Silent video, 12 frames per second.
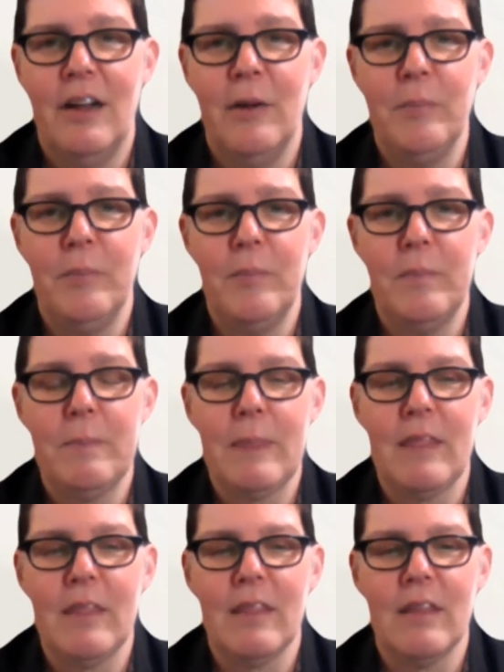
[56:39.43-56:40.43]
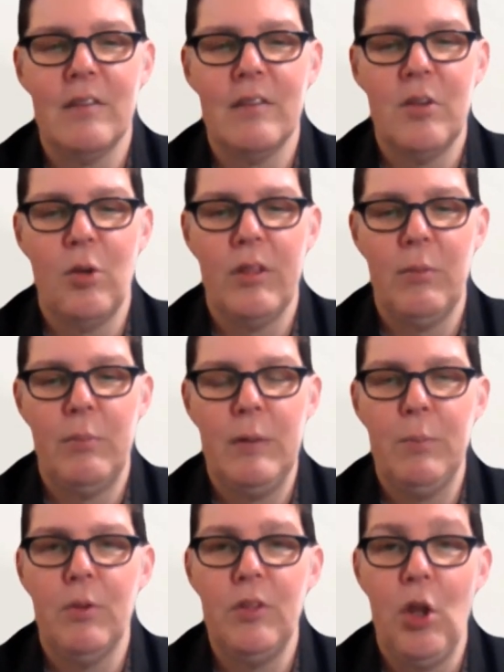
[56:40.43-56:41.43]
um, so
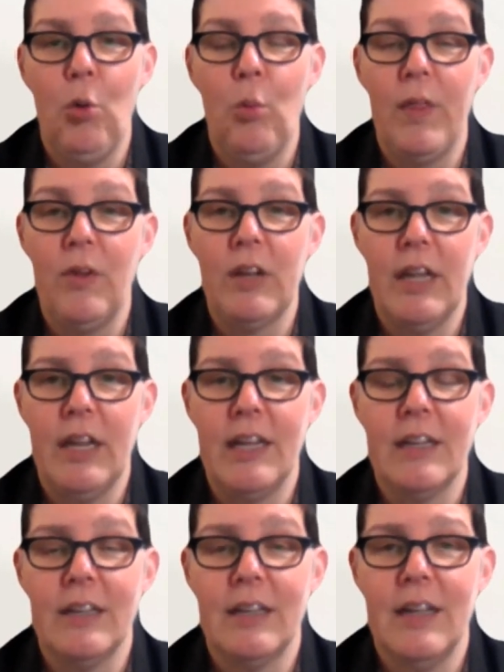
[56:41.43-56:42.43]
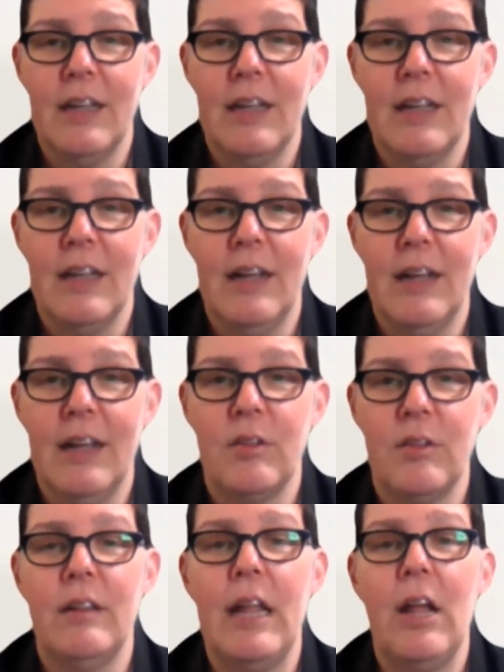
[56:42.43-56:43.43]
that people know what they're getting. And so
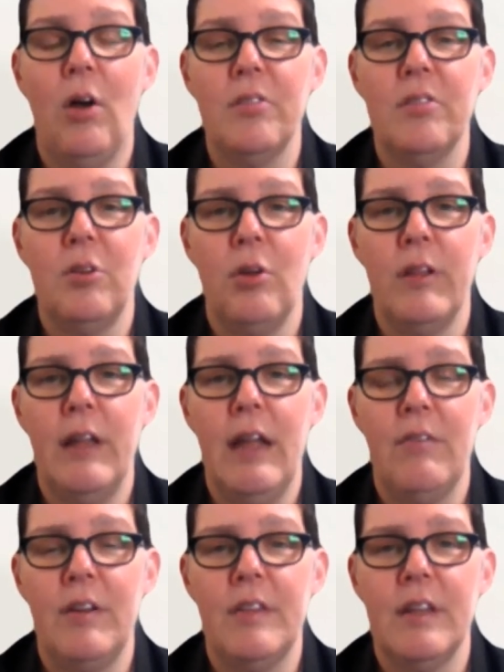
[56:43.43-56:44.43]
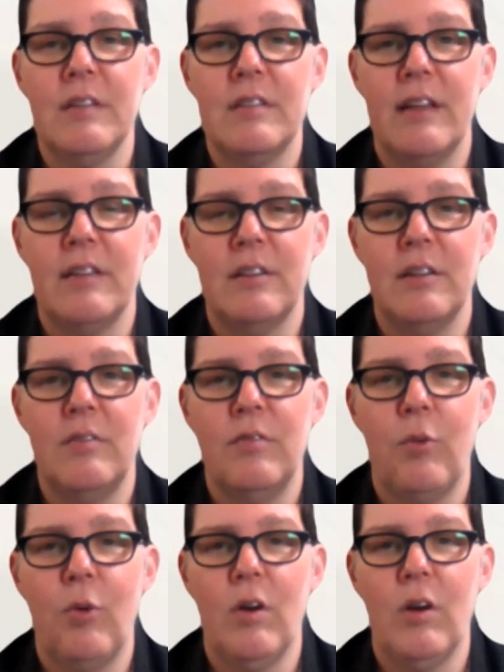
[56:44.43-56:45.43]
they also know that everything is
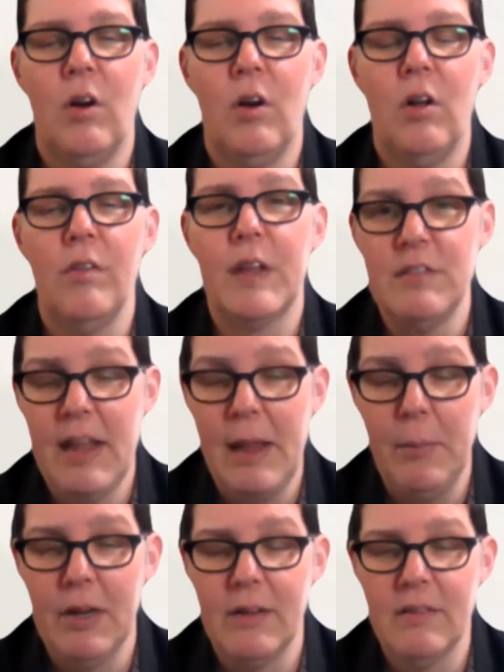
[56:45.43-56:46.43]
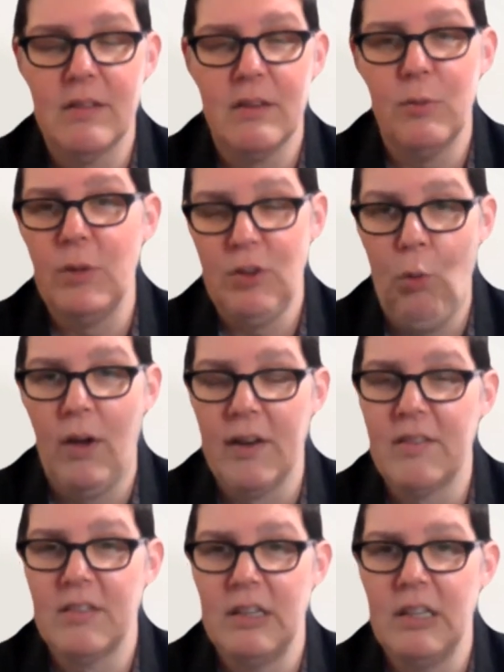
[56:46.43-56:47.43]
tested for all the contaminants that we don't
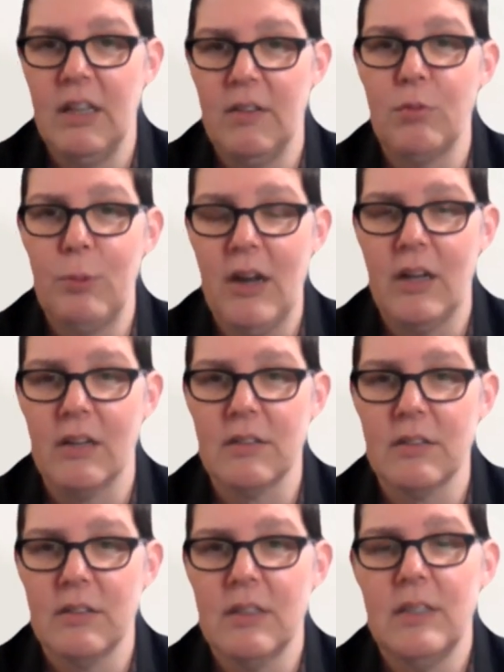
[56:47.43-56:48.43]
want to see in those products.